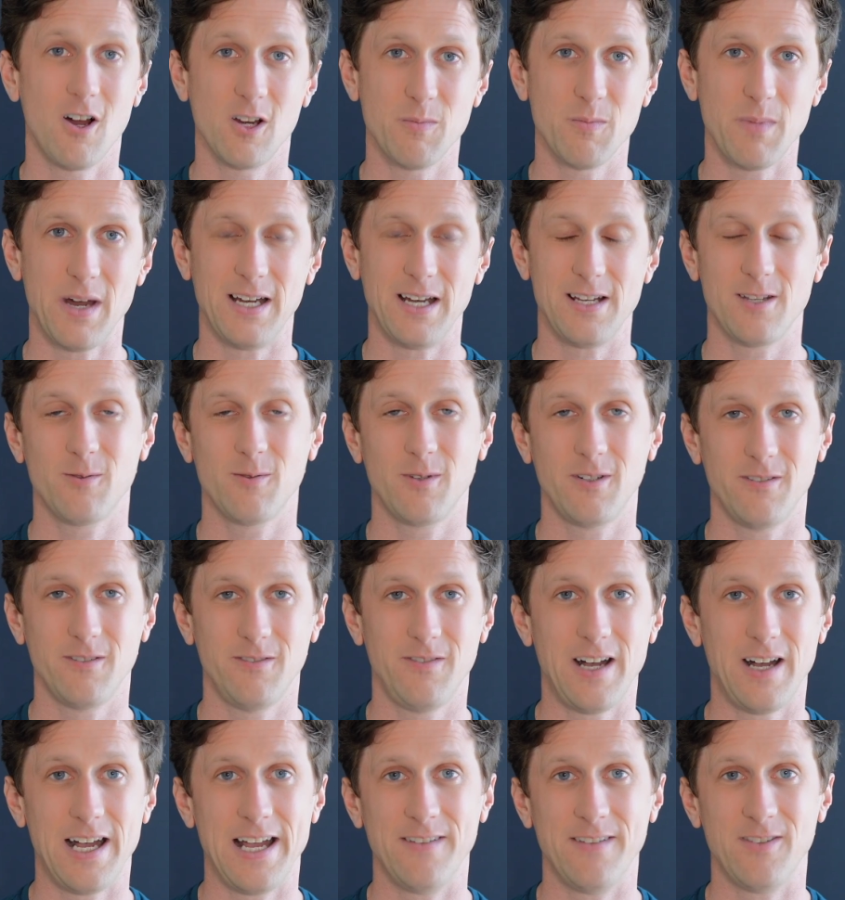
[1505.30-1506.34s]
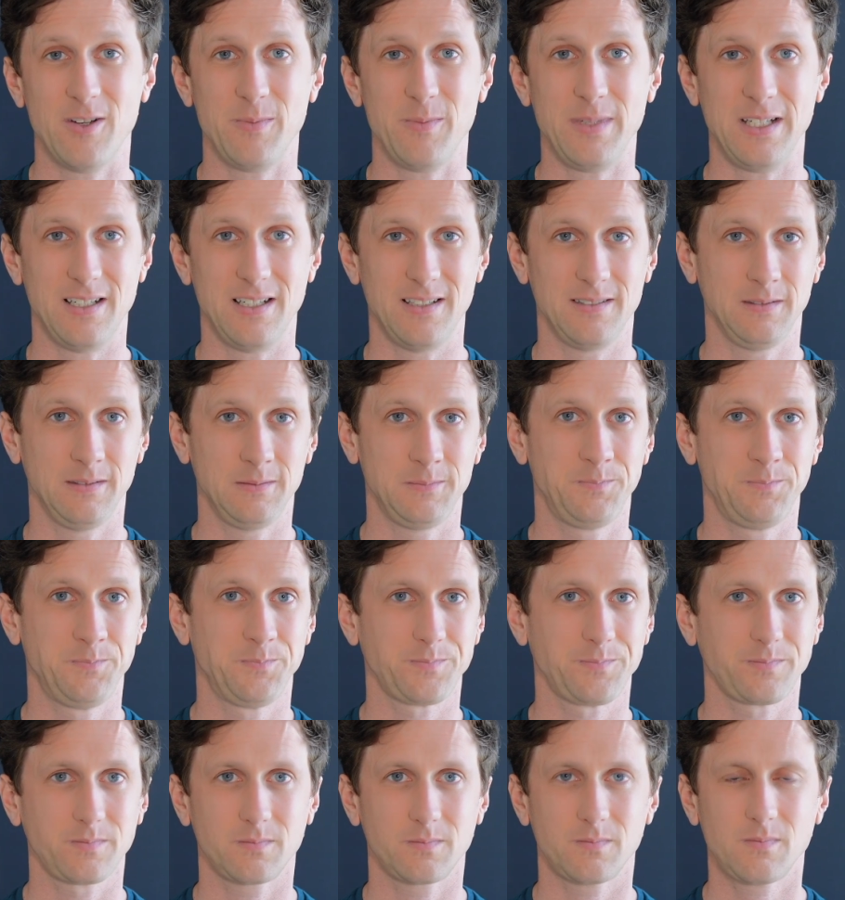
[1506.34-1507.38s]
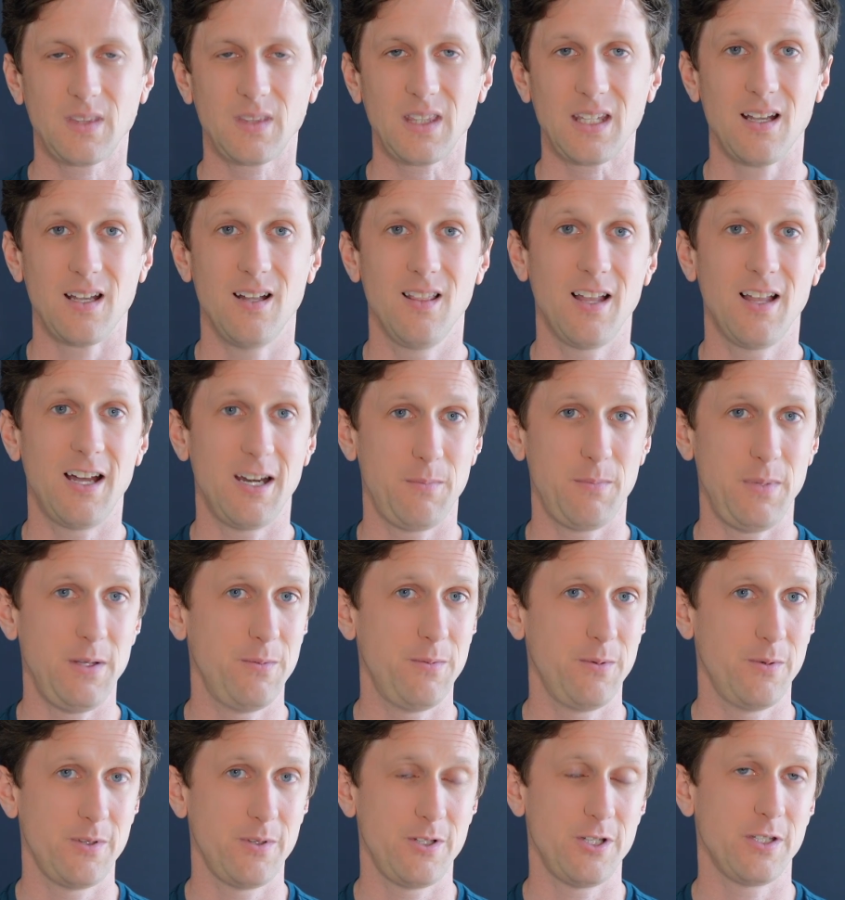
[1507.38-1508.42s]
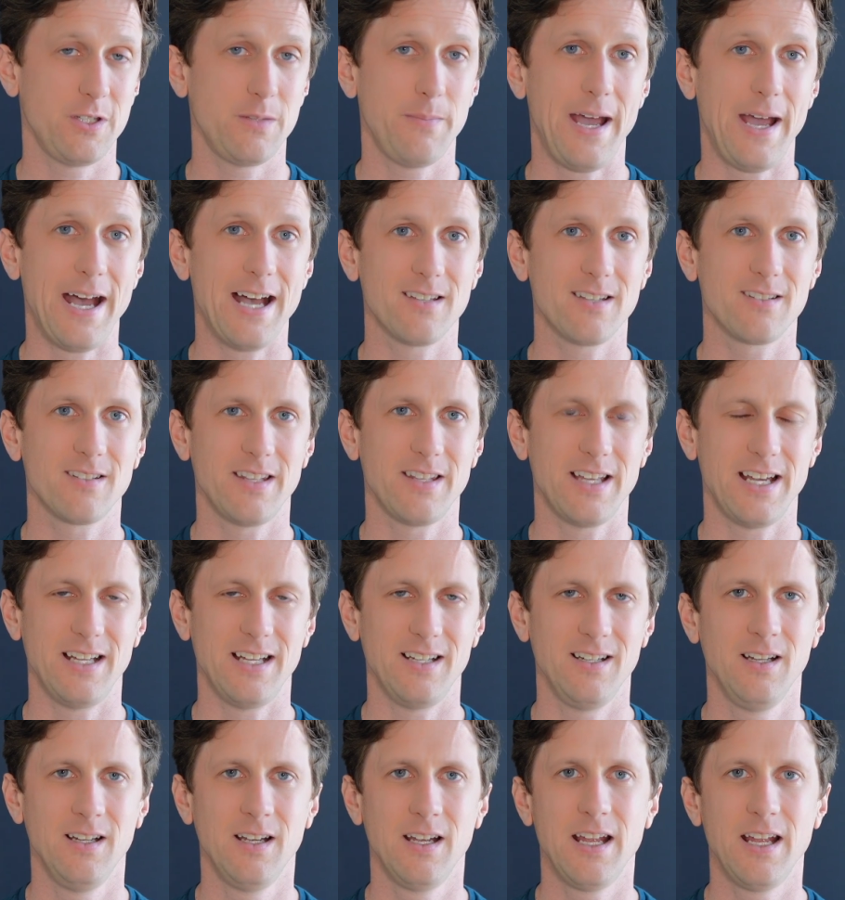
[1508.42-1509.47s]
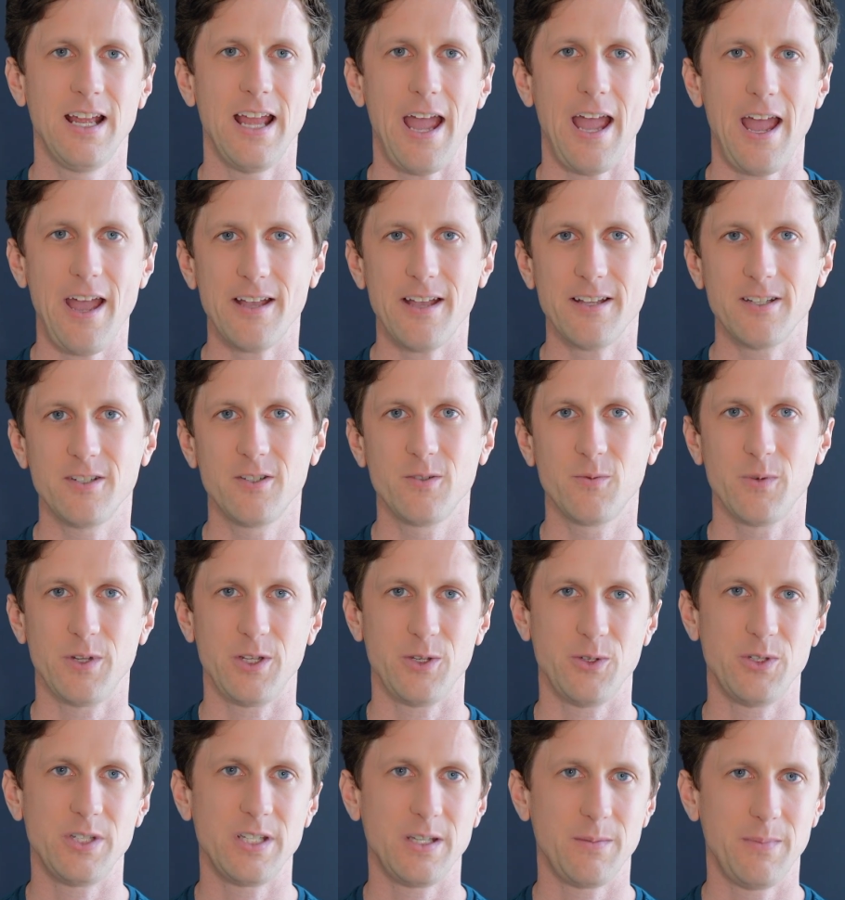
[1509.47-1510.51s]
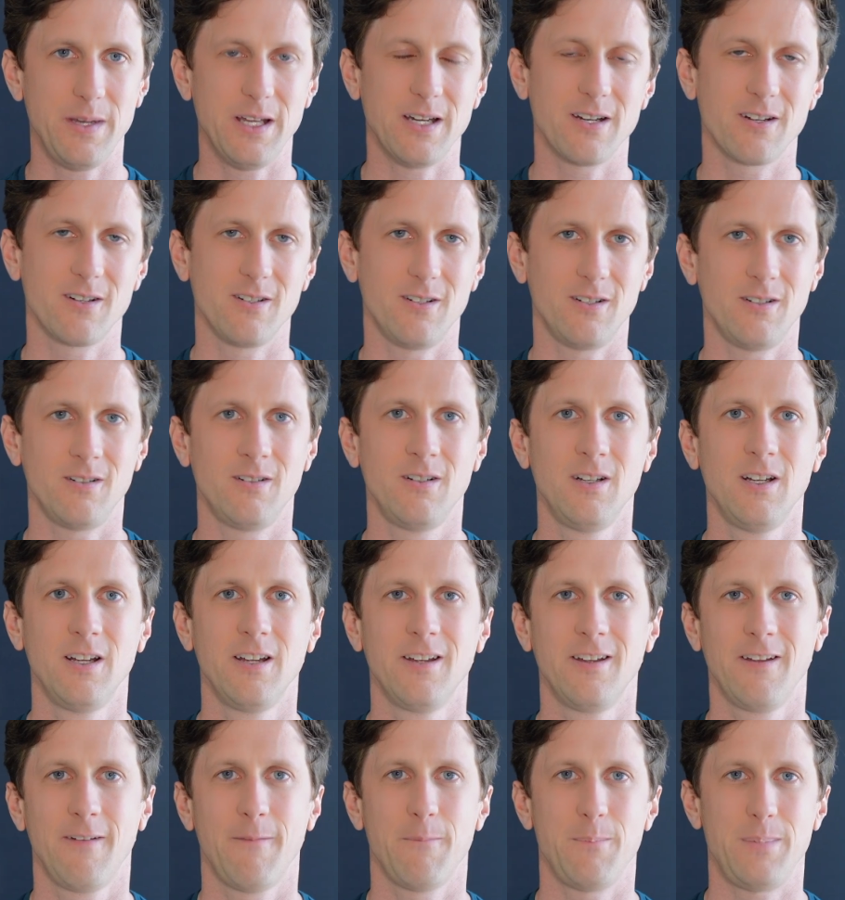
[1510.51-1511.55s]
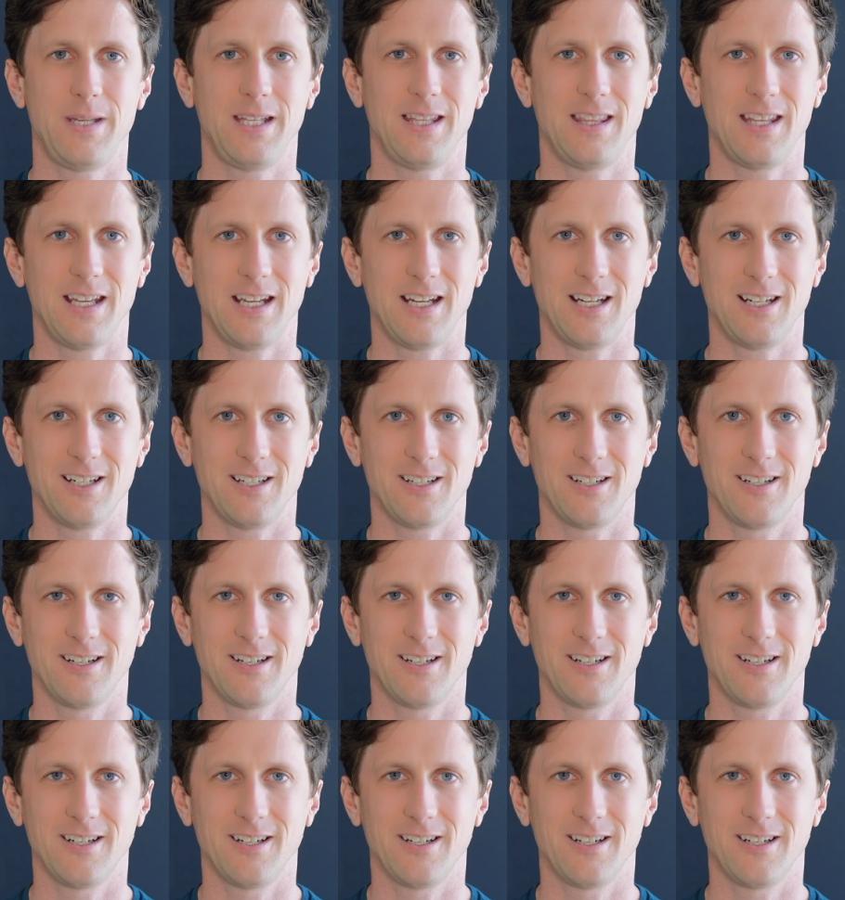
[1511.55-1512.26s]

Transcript: a minus 105. I mean, a lot of people would just pass on that edge when you see Pinnacle be there